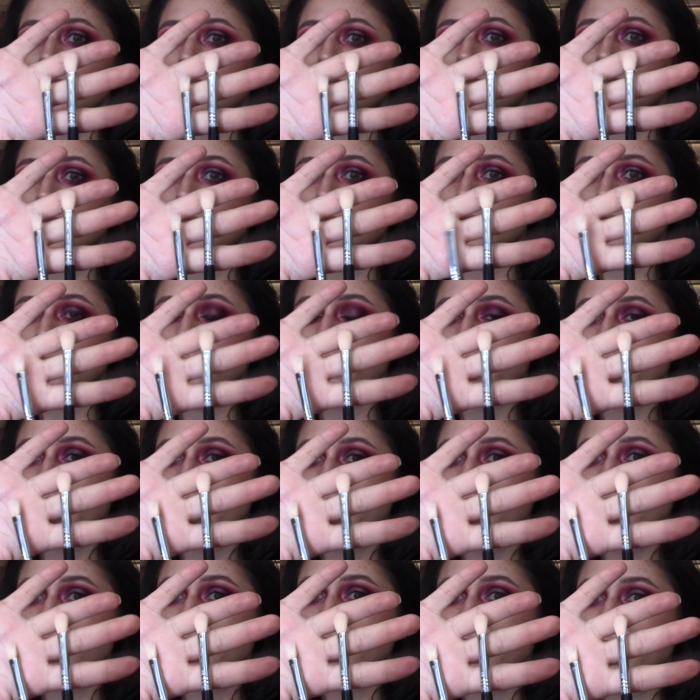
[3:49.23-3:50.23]
oh my
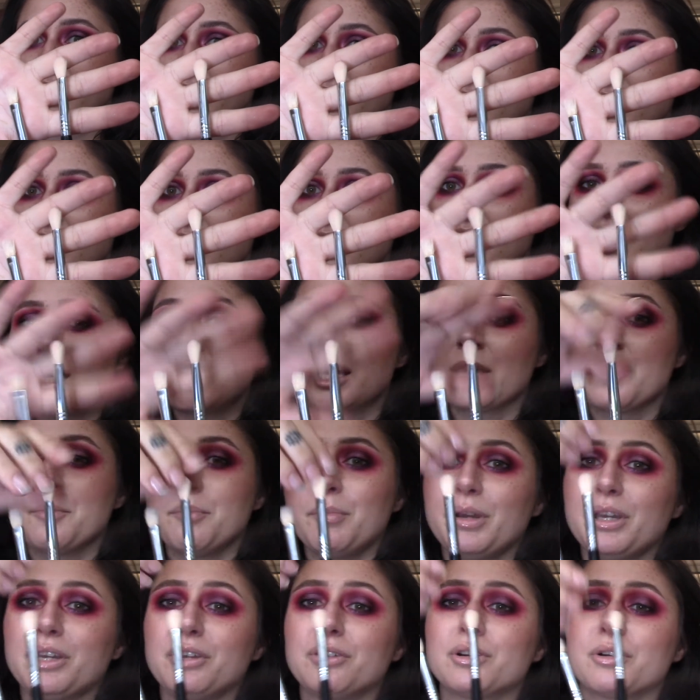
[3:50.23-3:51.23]
god.
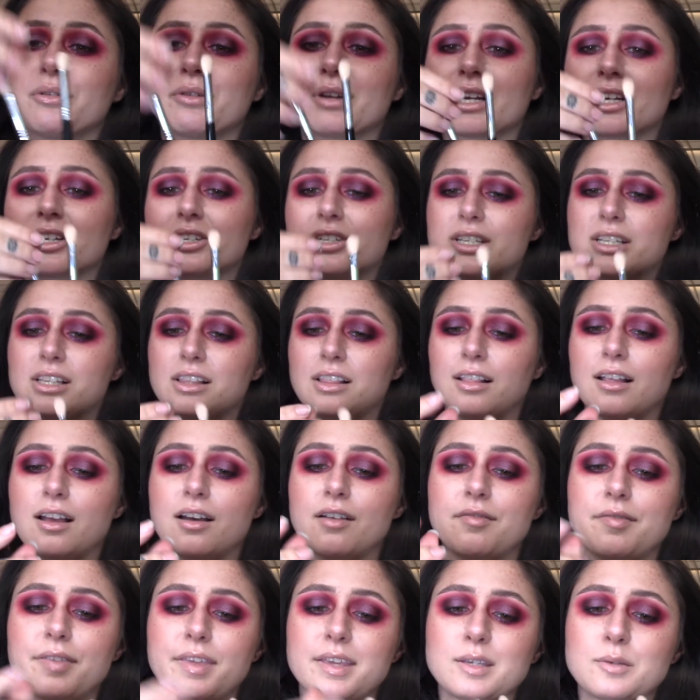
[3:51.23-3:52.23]
But you know what? I just
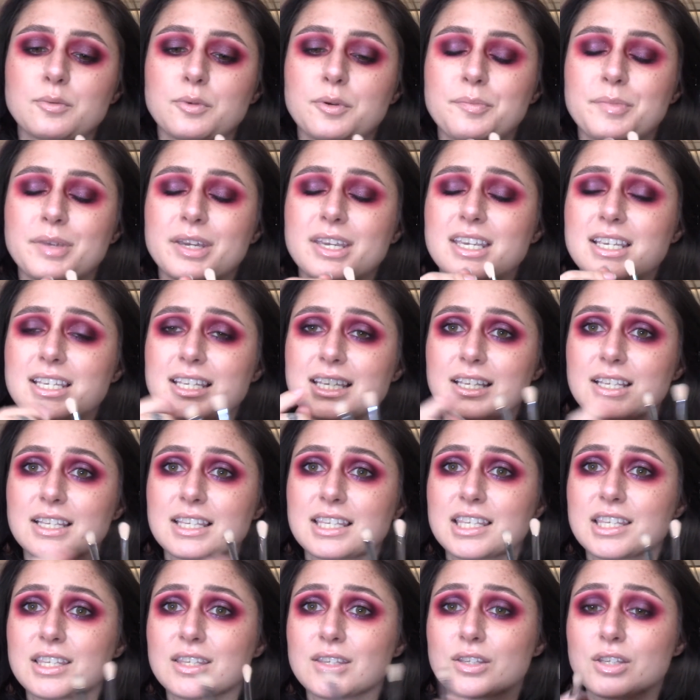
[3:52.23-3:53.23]
love this one because
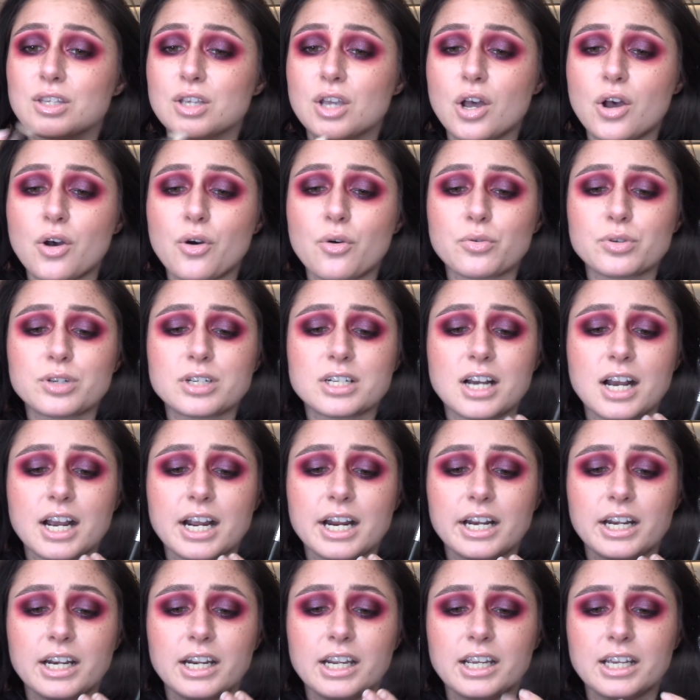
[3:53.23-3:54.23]
it's so
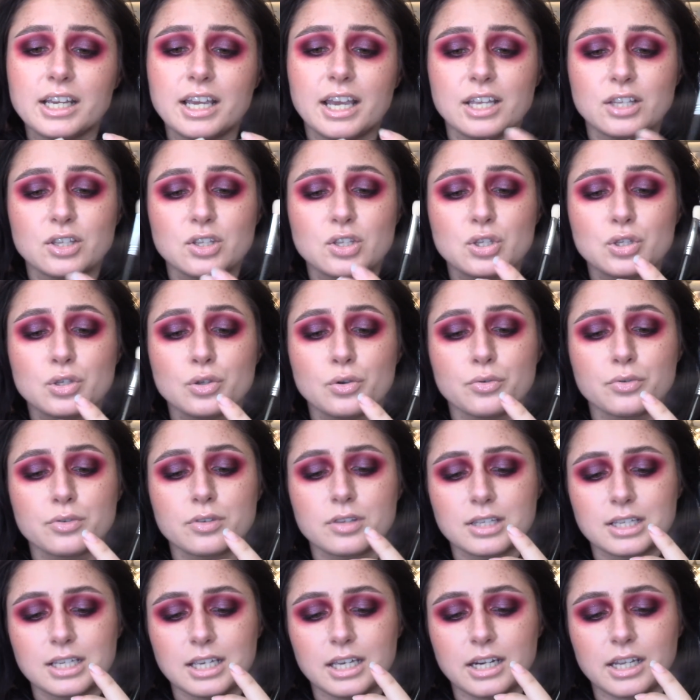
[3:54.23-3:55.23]
tiny and so
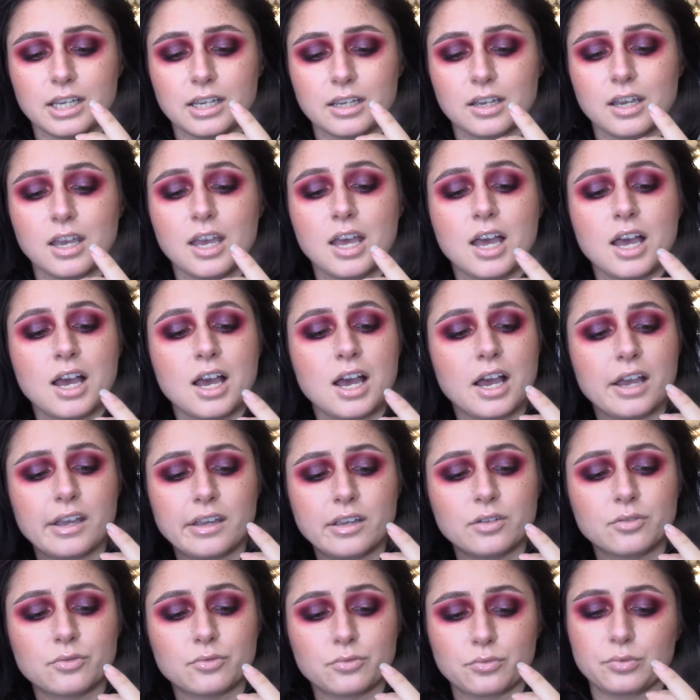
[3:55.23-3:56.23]
skinny. I
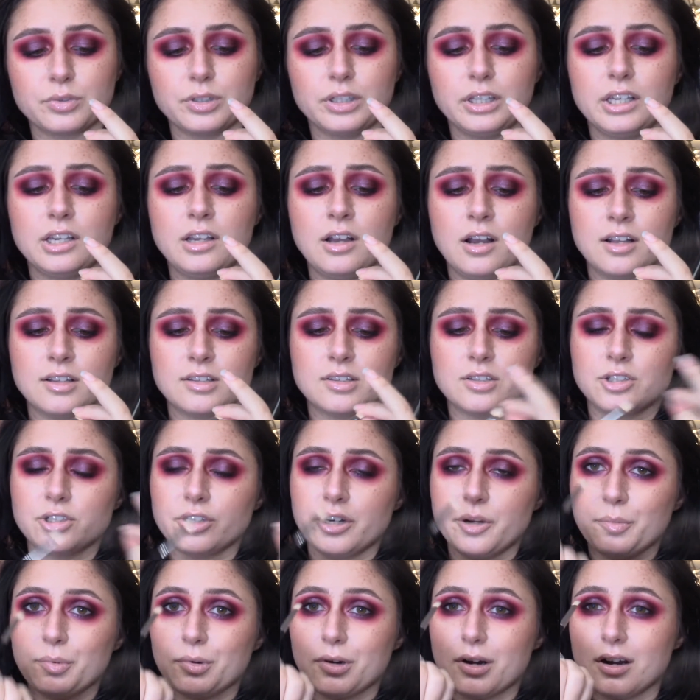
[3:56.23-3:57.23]
can really
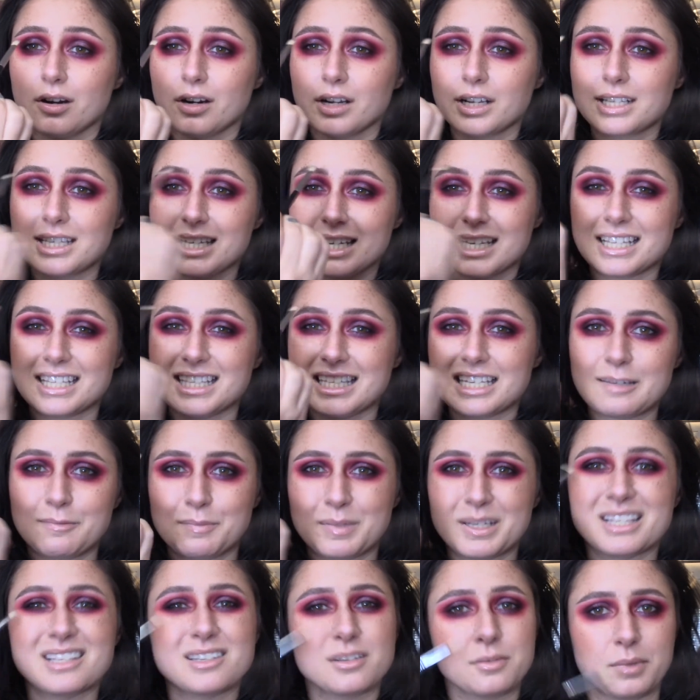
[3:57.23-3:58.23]
concentrate product deep
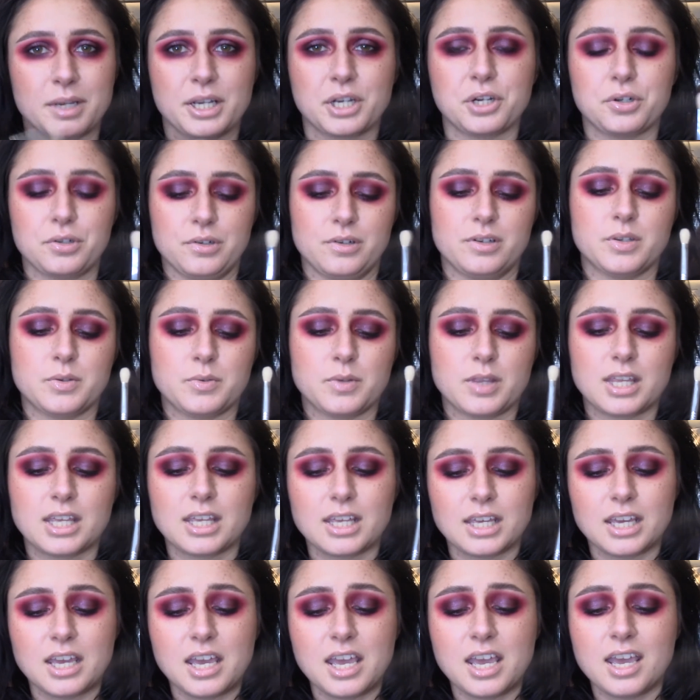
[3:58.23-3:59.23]
into my crease with
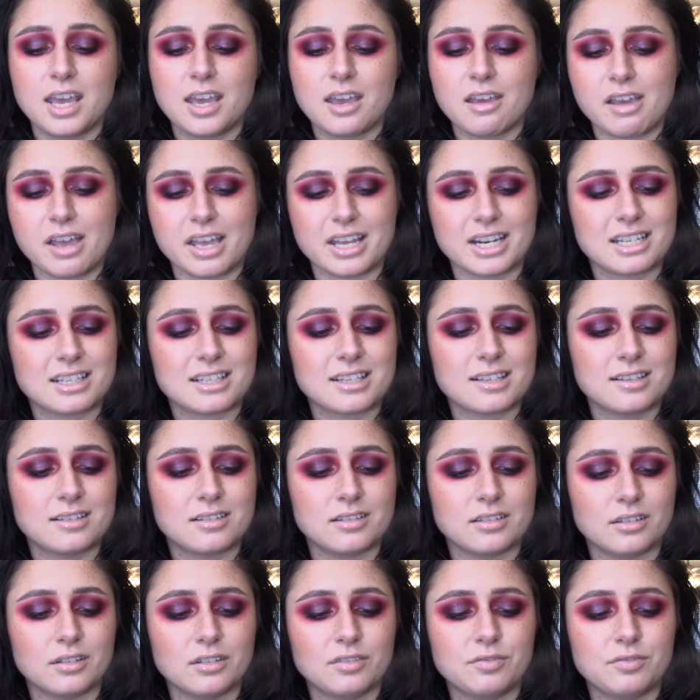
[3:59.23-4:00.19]
it, and it's still